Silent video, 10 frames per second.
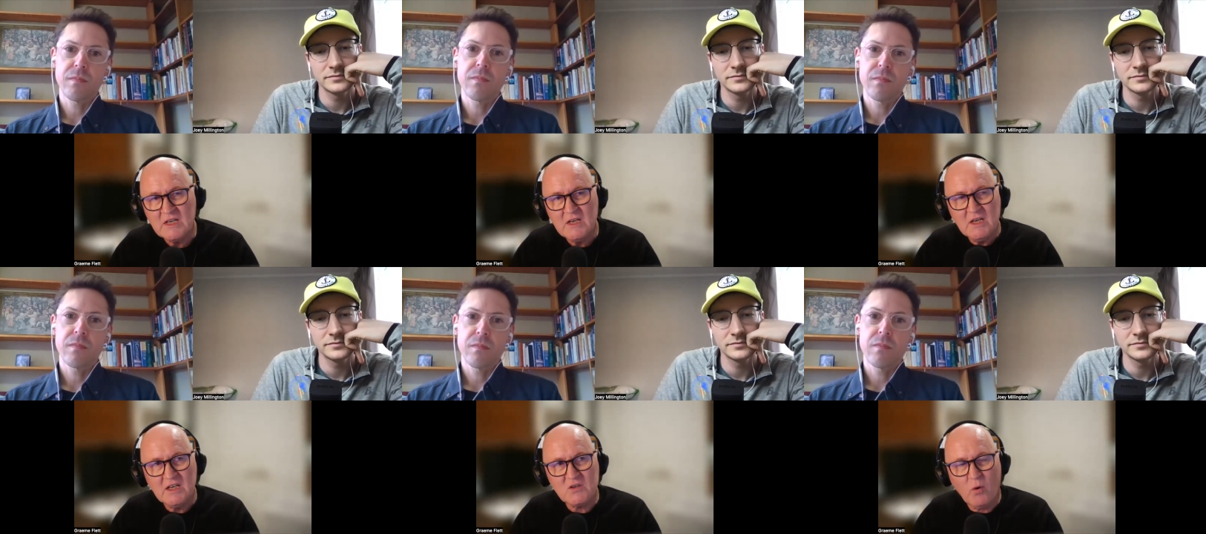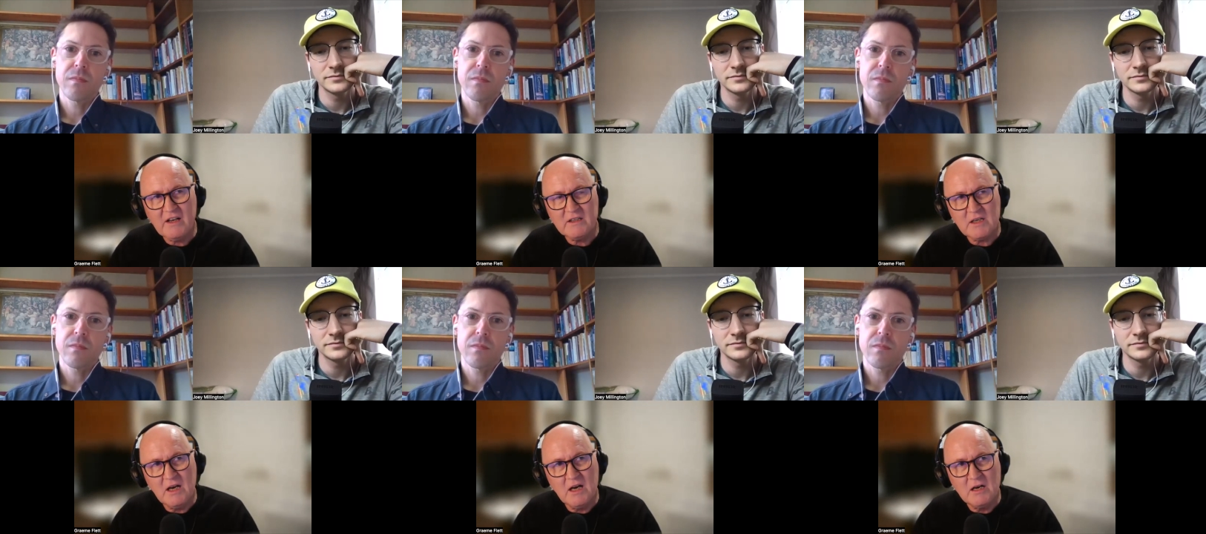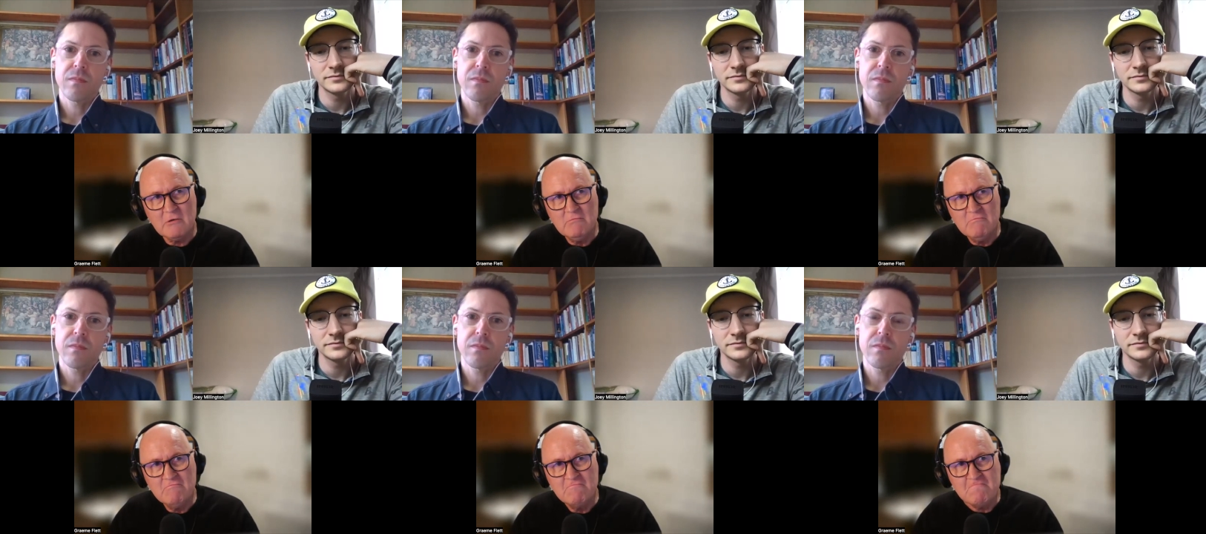Speaker 1: He's quite
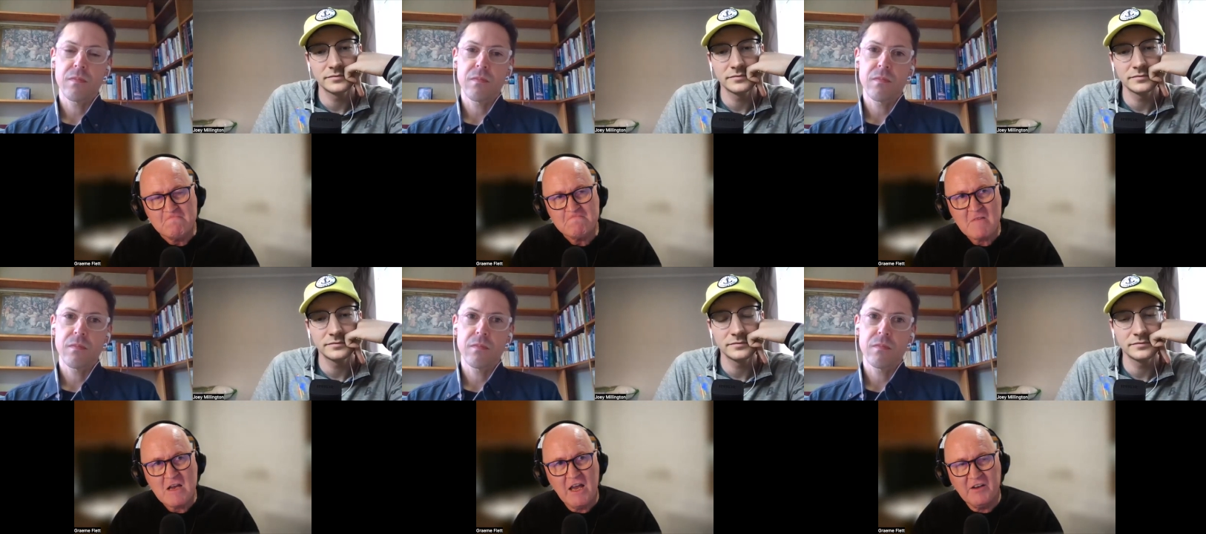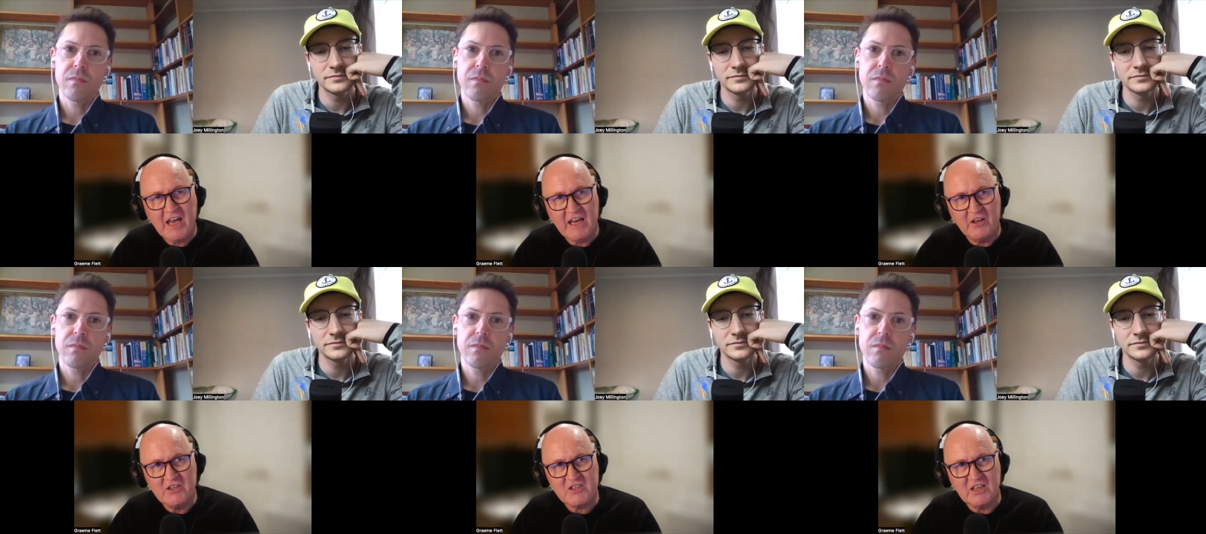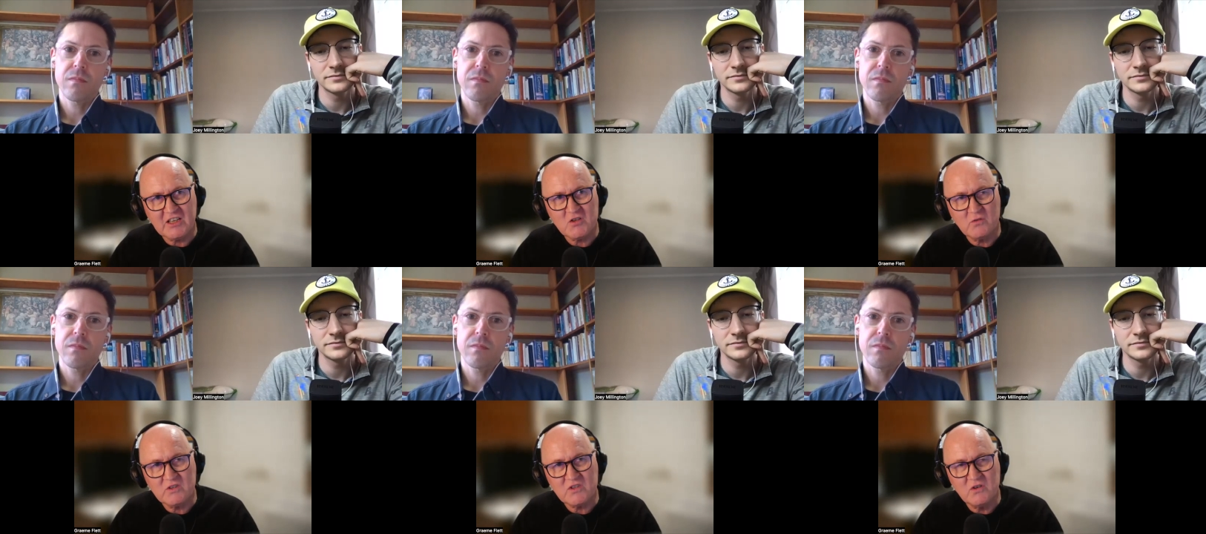um, antagonistic to
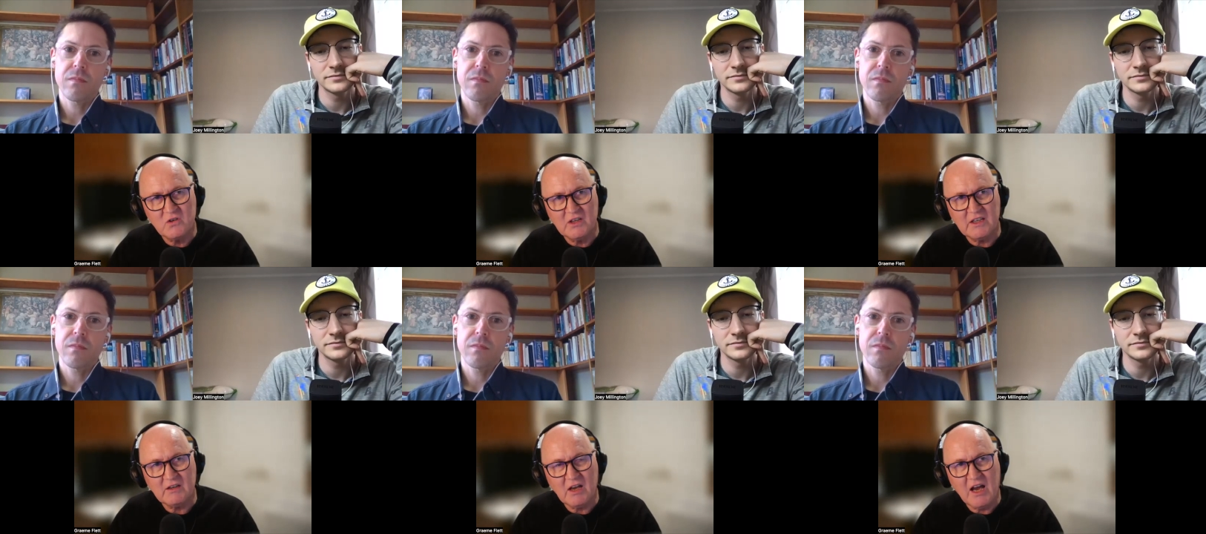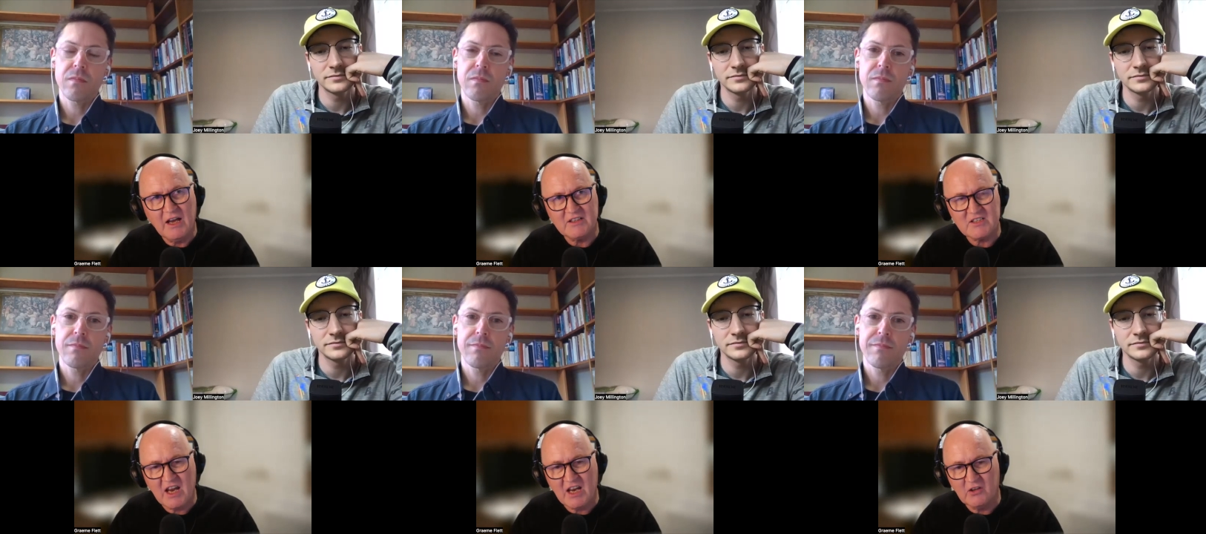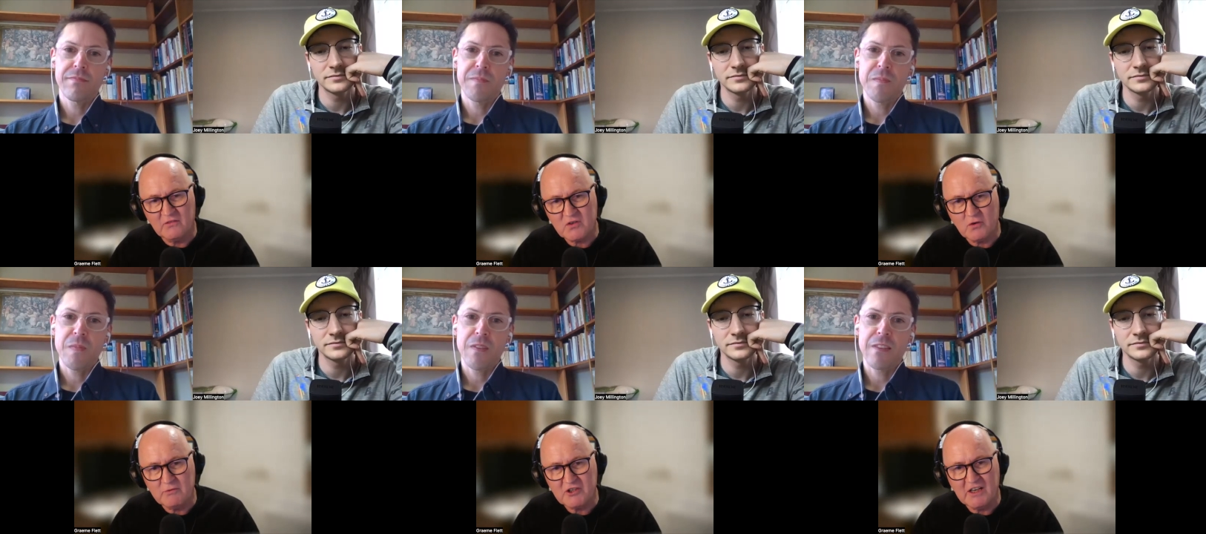his early understanding of
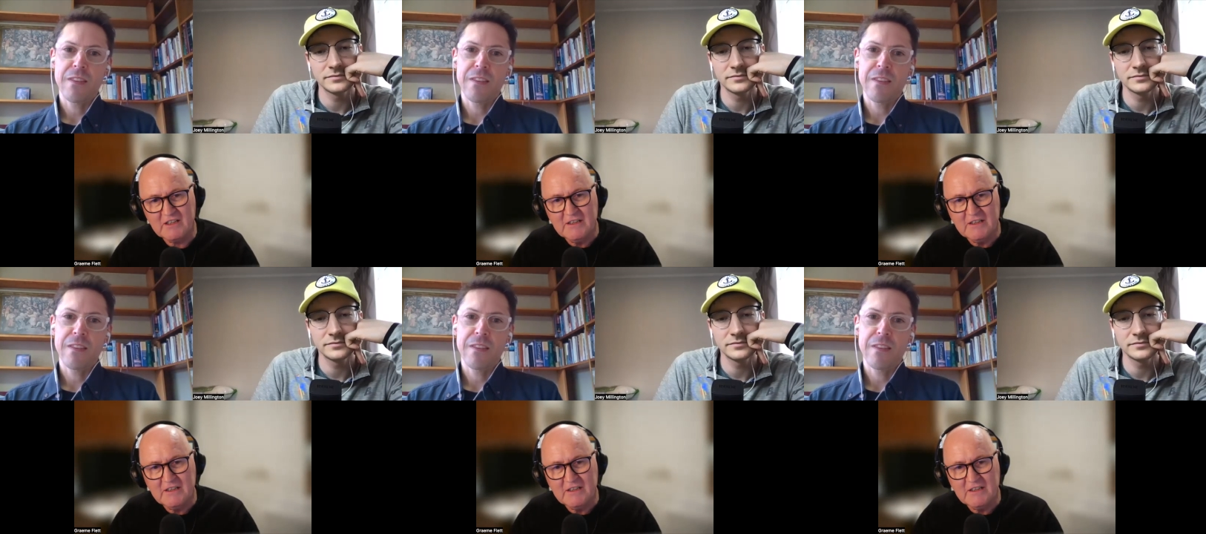scripture.